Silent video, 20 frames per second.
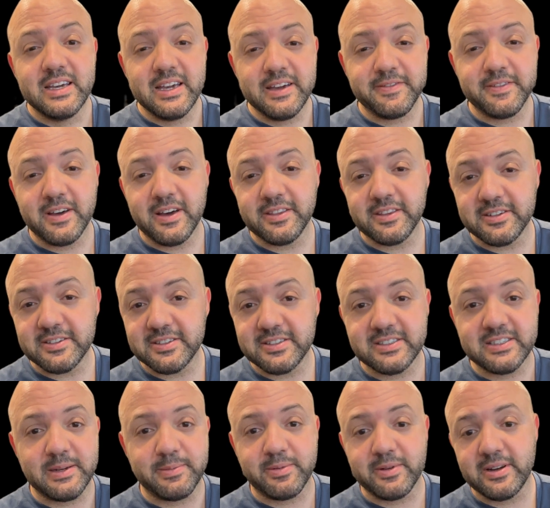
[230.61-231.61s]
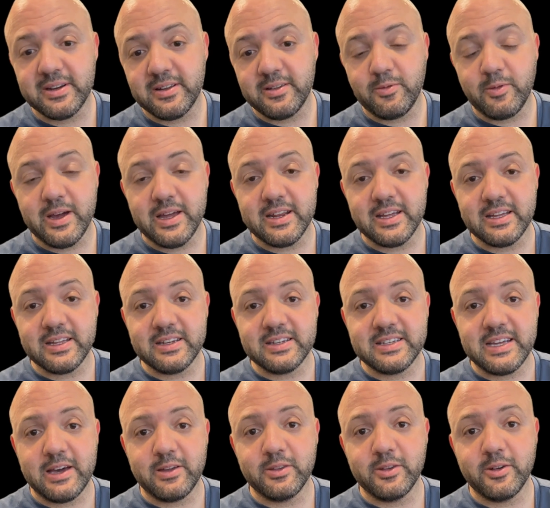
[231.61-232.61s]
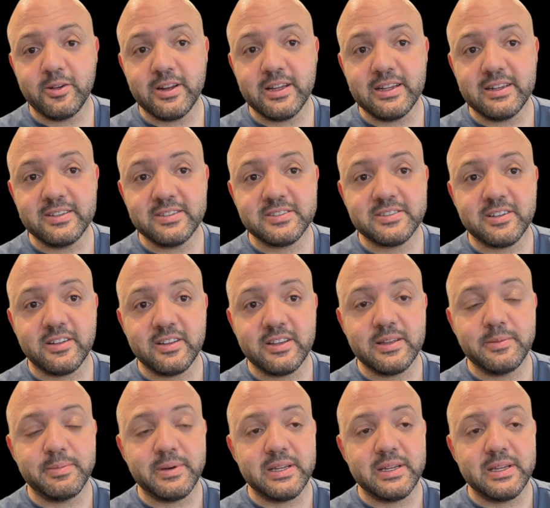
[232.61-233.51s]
If not, there's a separate way to download it and install it,